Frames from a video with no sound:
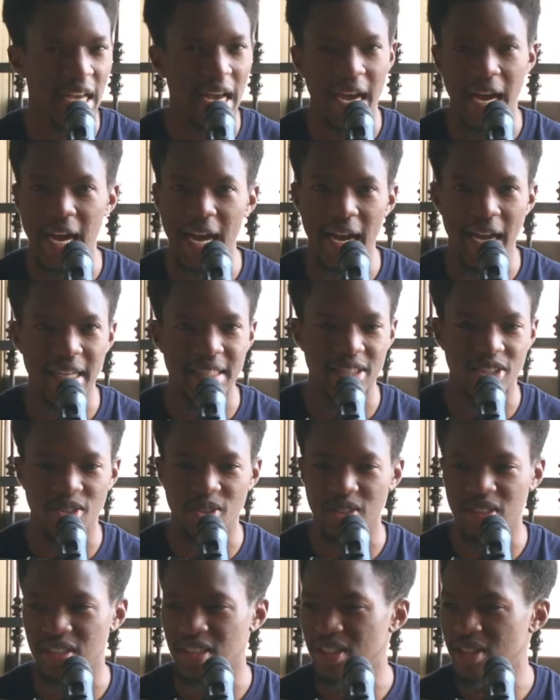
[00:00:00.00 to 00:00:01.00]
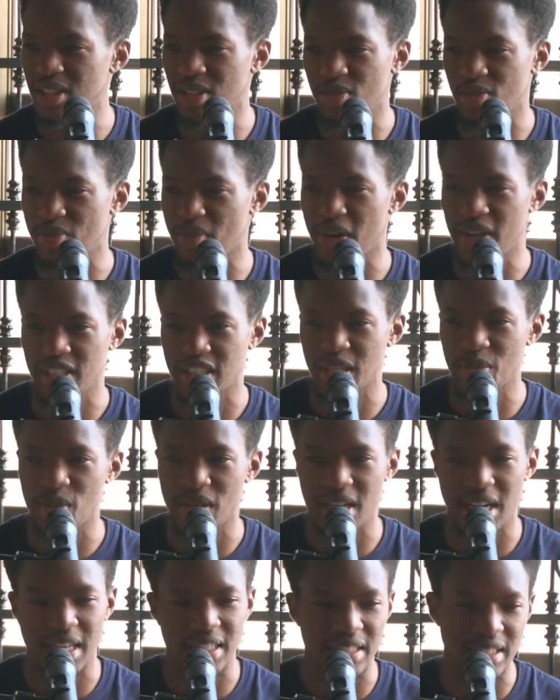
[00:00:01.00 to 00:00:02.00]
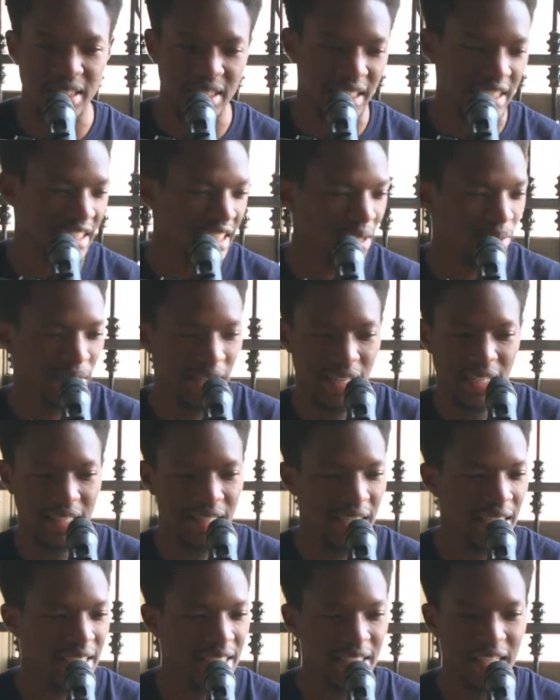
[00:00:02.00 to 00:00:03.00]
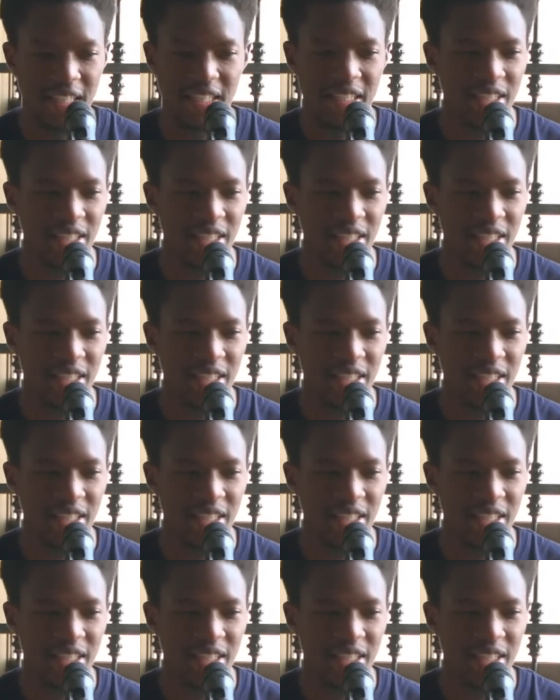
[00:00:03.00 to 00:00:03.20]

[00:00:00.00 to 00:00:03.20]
hard you know if if marry someone like this and someone like that